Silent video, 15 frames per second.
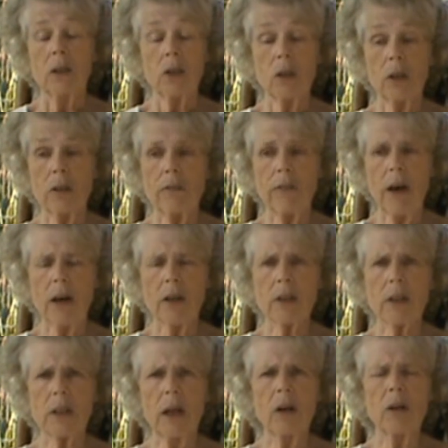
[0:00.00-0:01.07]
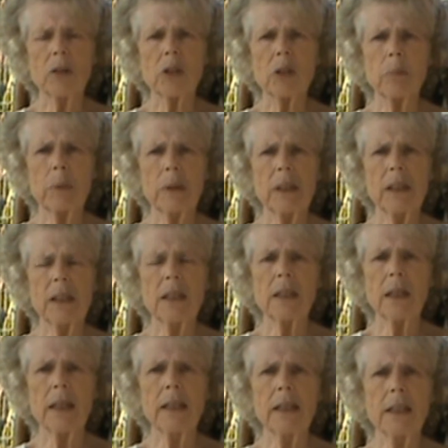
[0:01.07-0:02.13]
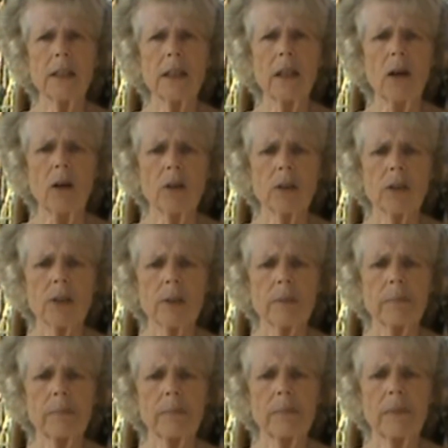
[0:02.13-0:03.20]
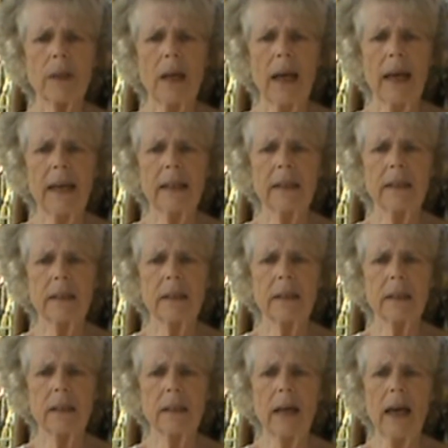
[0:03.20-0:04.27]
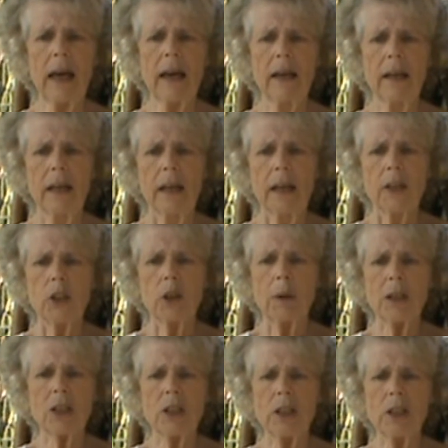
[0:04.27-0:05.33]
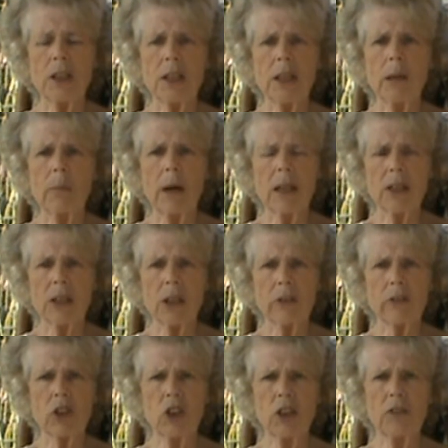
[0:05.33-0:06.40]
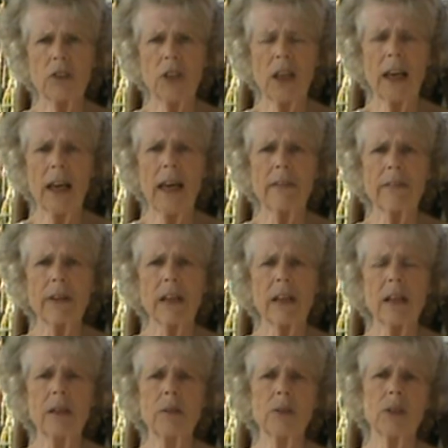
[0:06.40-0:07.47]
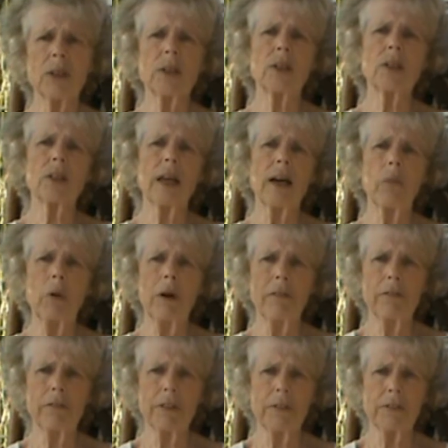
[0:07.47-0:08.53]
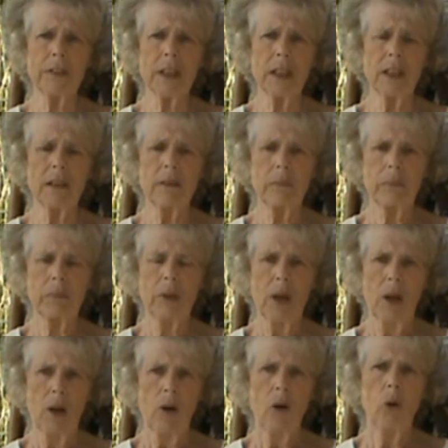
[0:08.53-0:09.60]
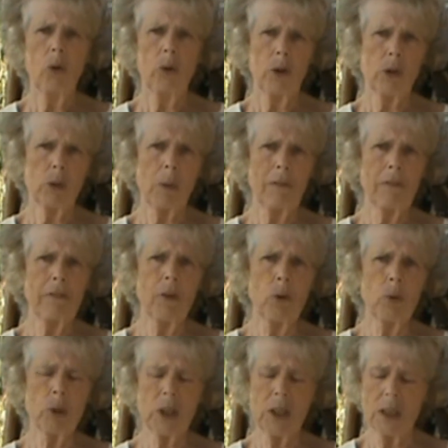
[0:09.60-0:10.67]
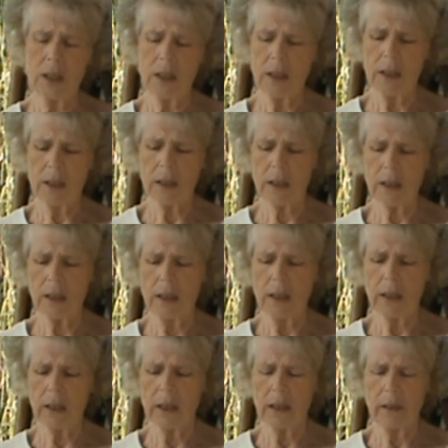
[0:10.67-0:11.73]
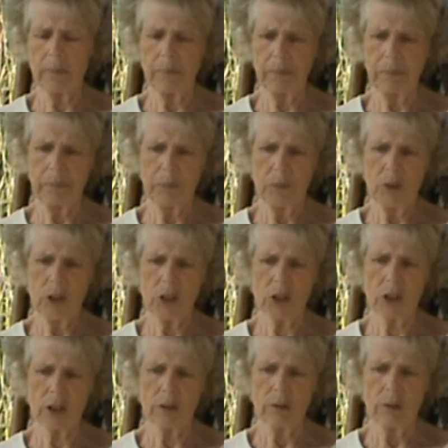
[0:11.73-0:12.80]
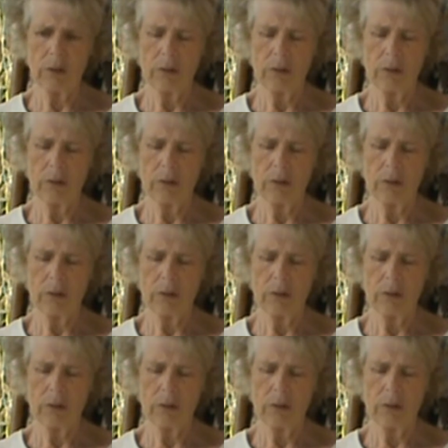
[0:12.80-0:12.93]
It's not a vast loss, but it is a loss. And to actually see myself shifting ever closer to that 150 or those 140s is just